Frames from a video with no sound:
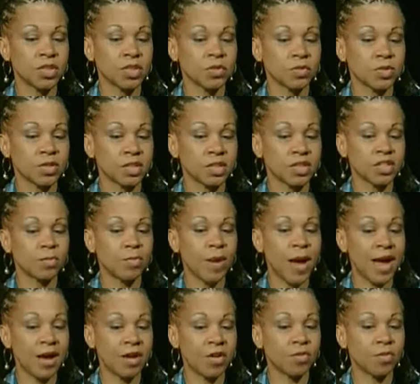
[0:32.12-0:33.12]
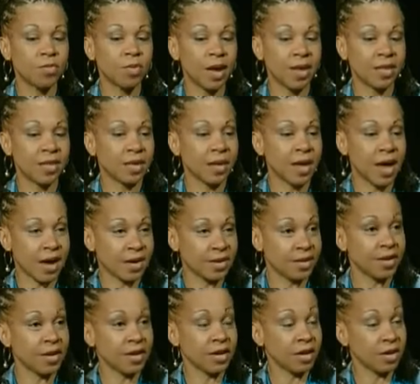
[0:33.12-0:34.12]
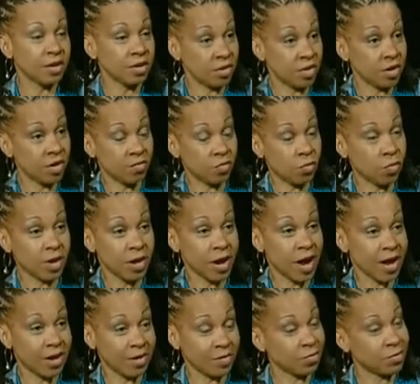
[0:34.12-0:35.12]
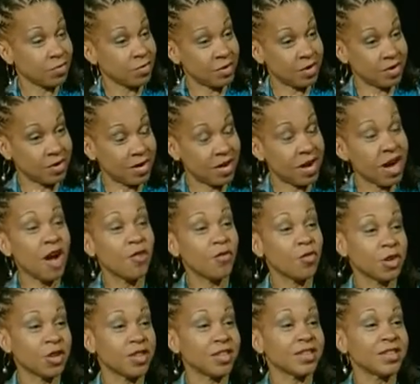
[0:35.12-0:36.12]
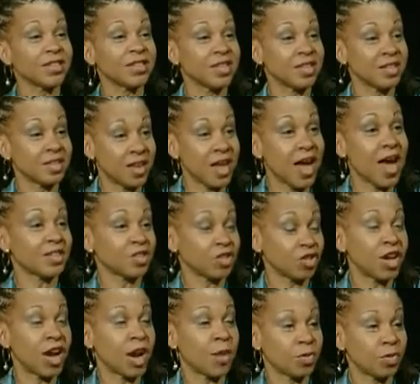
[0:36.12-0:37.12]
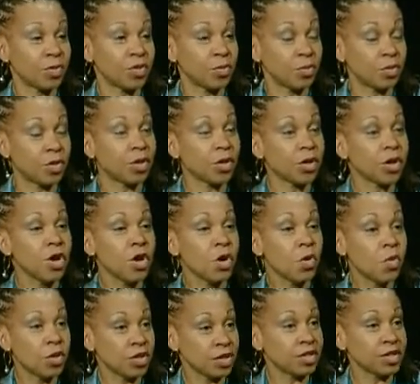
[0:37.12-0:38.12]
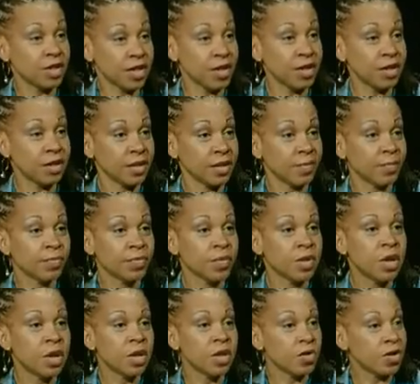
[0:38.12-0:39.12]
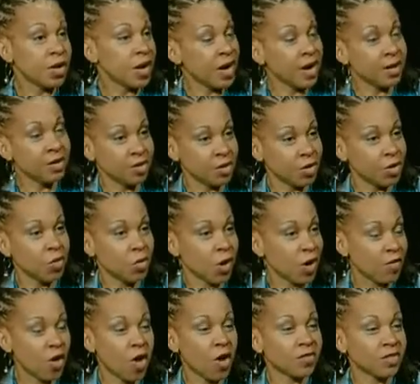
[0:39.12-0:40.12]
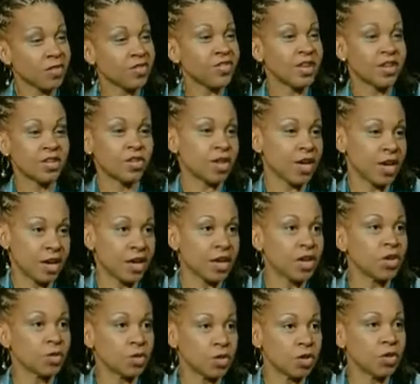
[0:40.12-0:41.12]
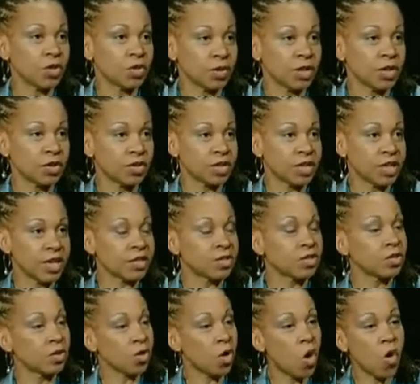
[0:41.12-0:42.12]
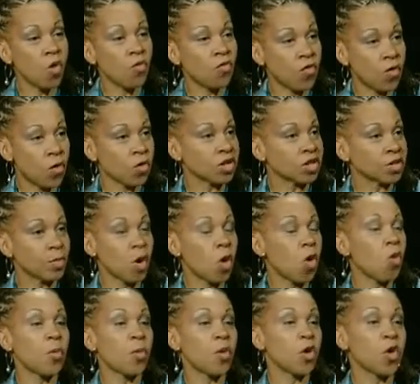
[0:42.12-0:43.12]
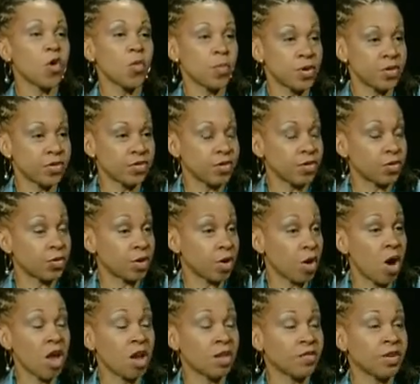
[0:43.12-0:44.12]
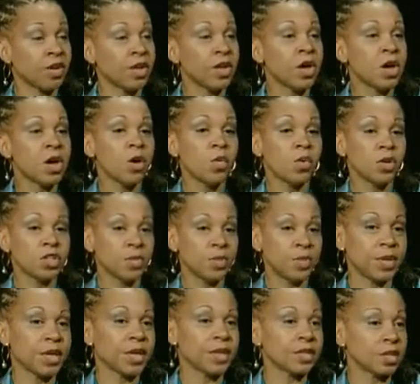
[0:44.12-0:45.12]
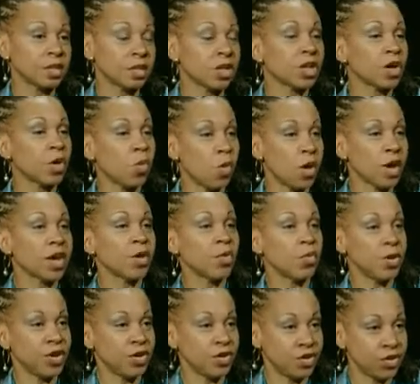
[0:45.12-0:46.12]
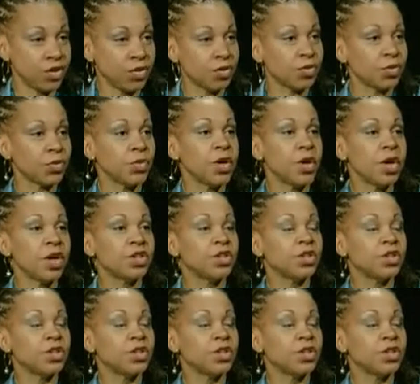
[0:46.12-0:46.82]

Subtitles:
was inspired by the idea of what I covered in the last chapter of the book, which is healing. You can't, I've often said you can't heal what you don't understand. So the whole focus, my whole purpose in doing all of it was to begin to look at what can we do